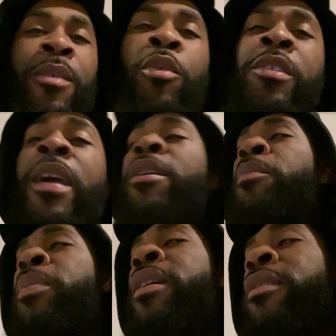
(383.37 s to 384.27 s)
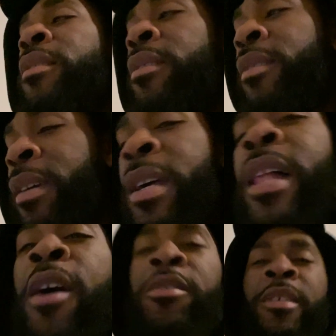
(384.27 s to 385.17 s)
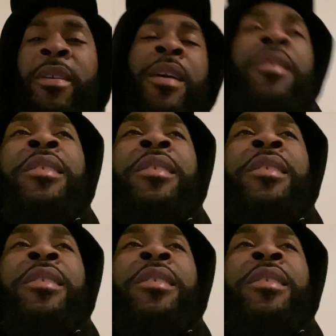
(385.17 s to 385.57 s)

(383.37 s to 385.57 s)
Once I get a bigger closet and a